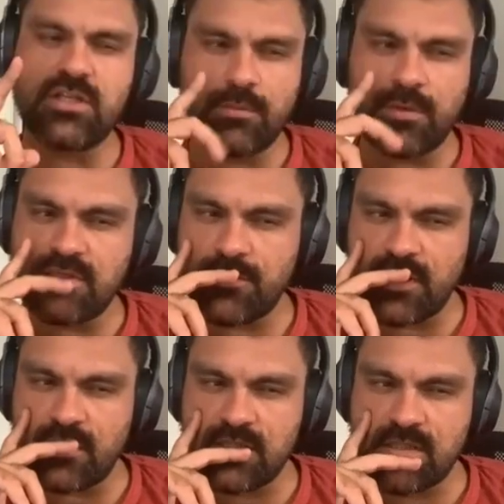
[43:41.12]
thinking about
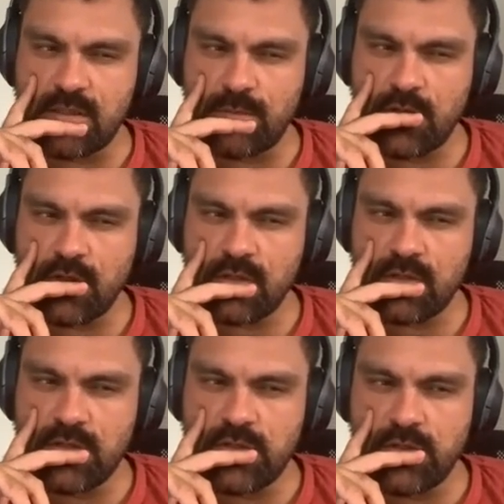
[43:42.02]
something
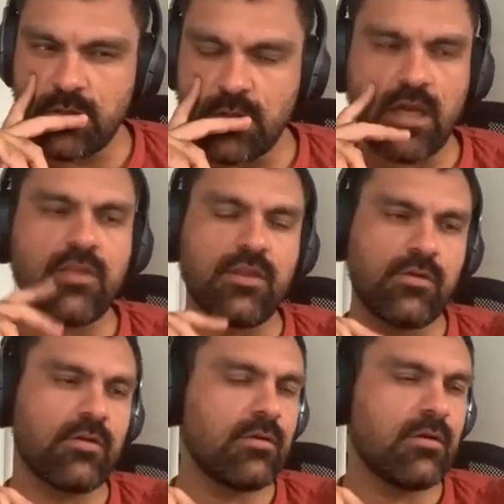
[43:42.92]
similar too. I think
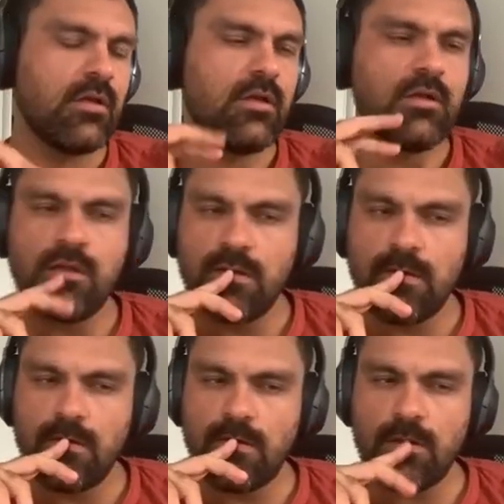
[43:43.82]
you're
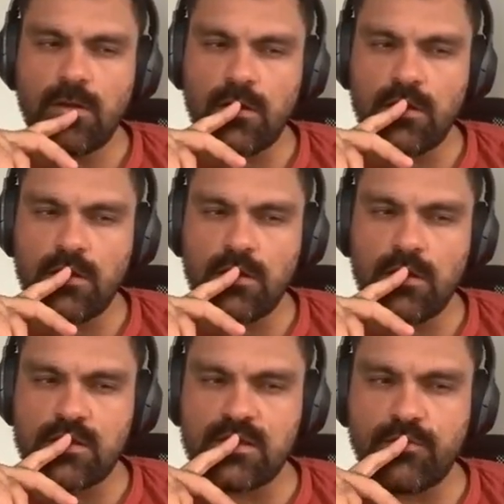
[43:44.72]

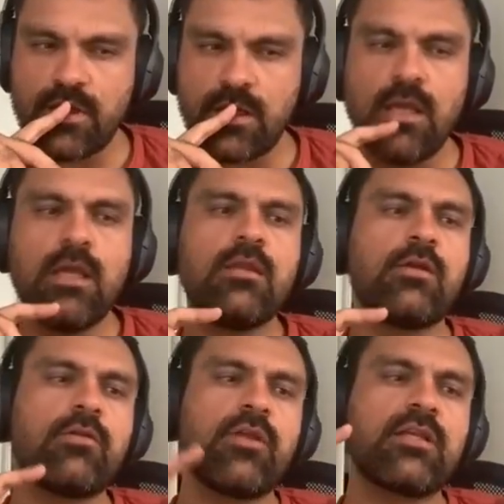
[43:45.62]
onto something.
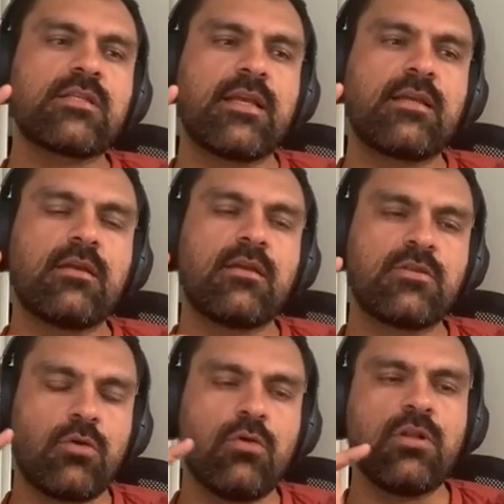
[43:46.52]
The other thing is
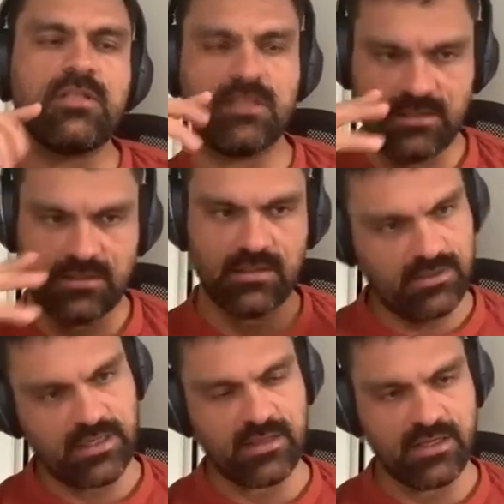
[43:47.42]
like this whole,
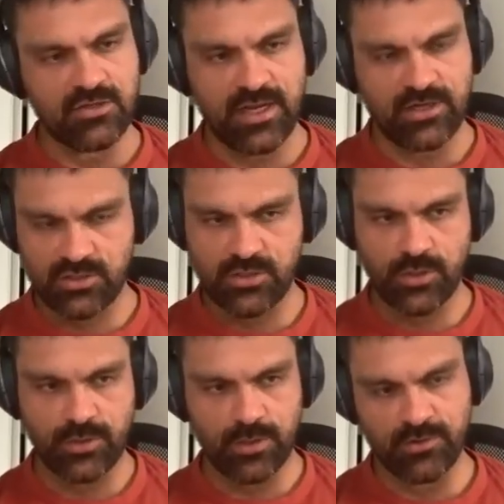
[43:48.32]
again, the international
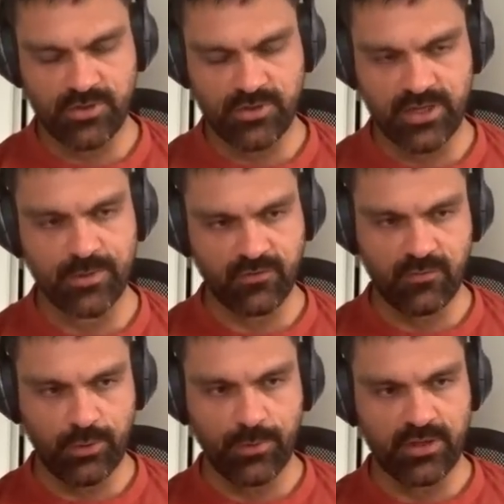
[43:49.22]
story. I'm thinking
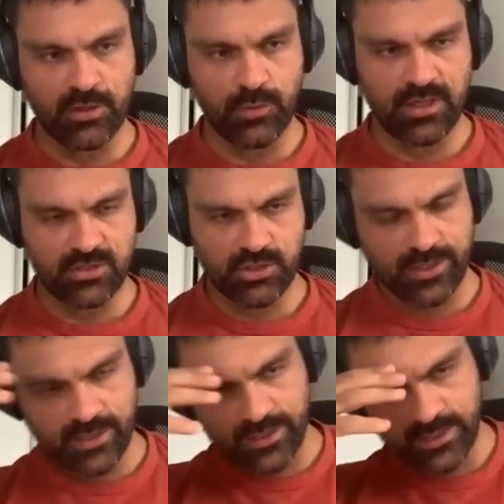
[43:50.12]
about primarily US,
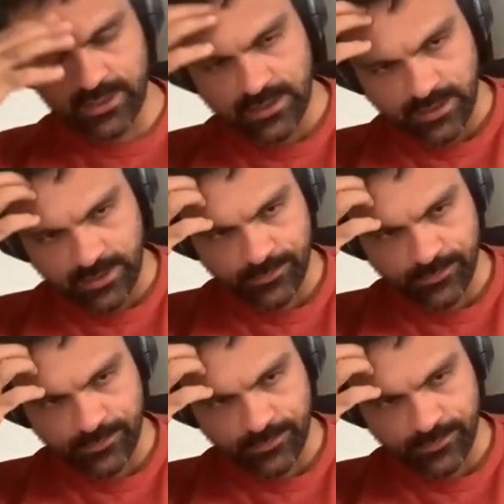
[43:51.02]
China again.